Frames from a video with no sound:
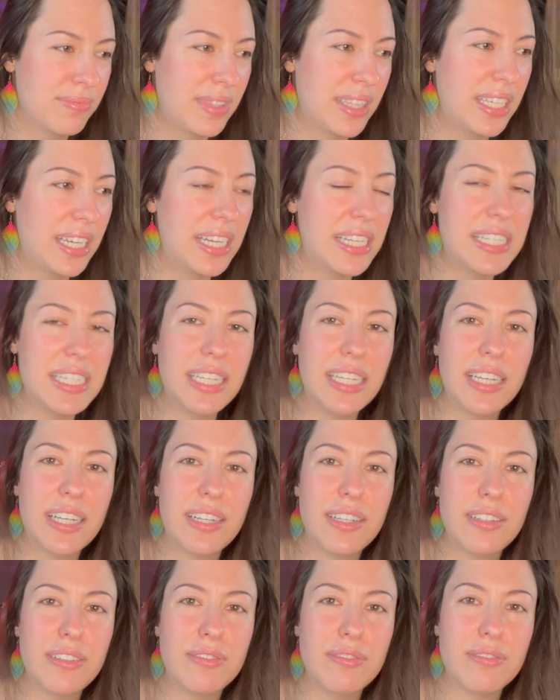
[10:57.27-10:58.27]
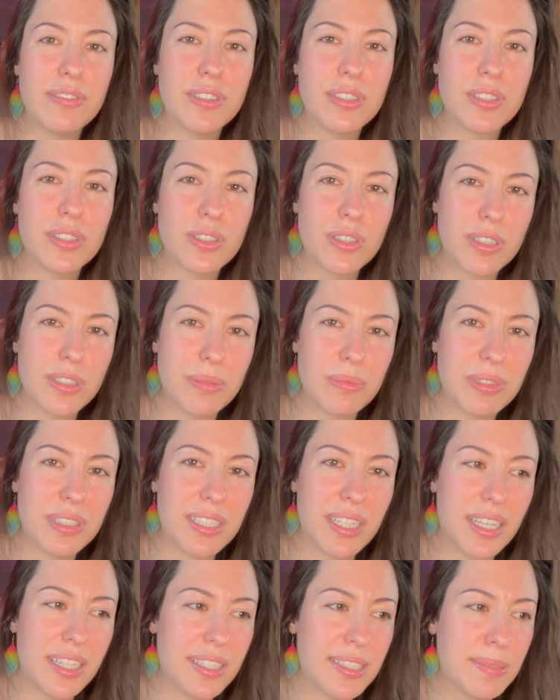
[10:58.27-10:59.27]
The idea of
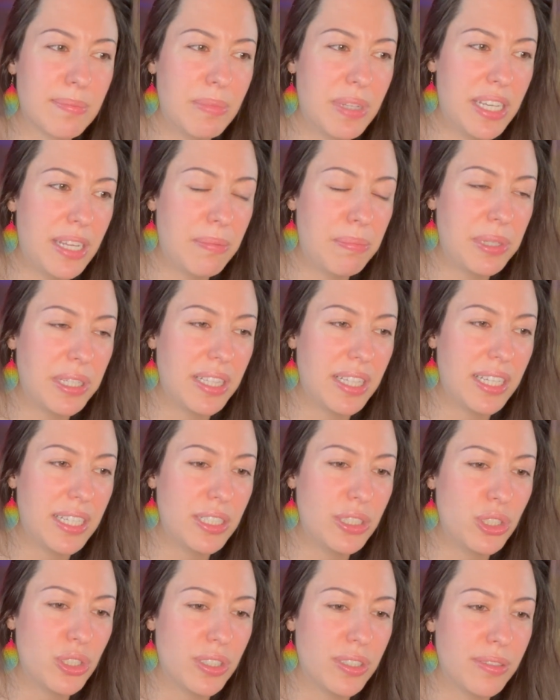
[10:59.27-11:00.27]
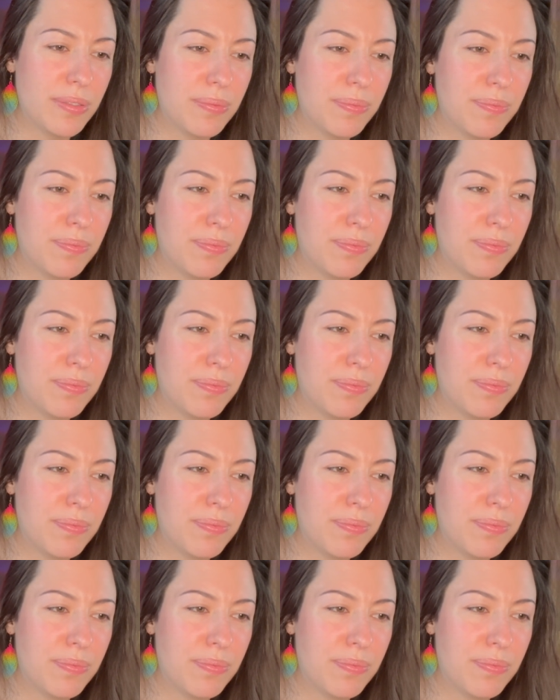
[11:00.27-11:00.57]
circumstance manipulation,